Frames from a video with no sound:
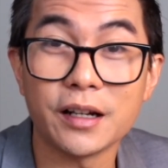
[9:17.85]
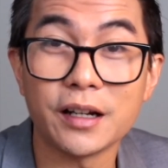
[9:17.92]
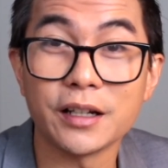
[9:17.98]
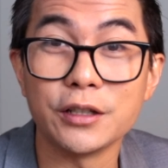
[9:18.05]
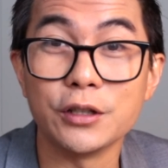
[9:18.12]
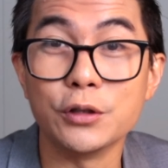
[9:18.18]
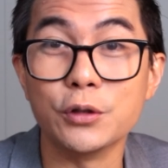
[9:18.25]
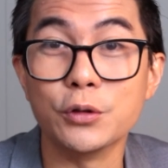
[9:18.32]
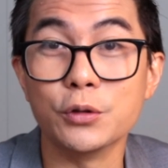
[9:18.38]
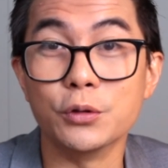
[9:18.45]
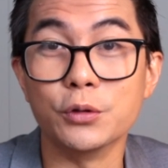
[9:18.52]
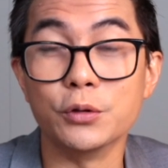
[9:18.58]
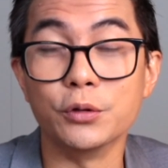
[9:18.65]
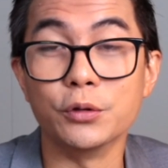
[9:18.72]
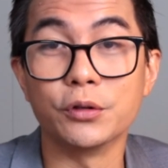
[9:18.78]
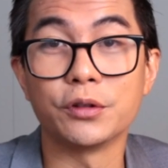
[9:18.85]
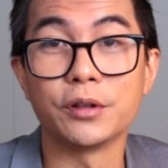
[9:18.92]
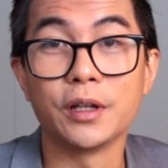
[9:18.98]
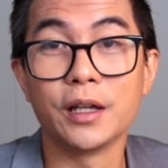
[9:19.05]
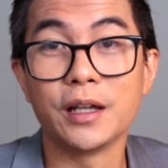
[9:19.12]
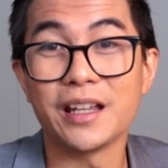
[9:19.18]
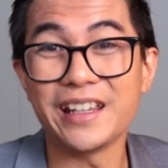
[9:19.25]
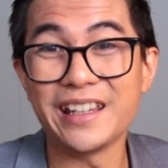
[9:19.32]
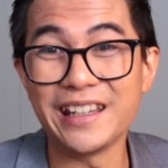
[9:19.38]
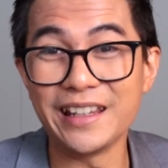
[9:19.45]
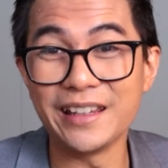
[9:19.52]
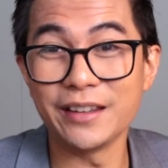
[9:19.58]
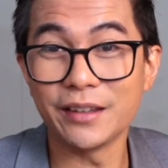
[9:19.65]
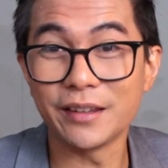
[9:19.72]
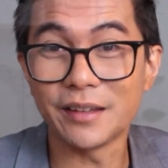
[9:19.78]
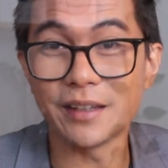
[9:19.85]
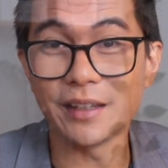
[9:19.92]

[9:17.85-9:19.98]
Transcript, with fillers: I used in,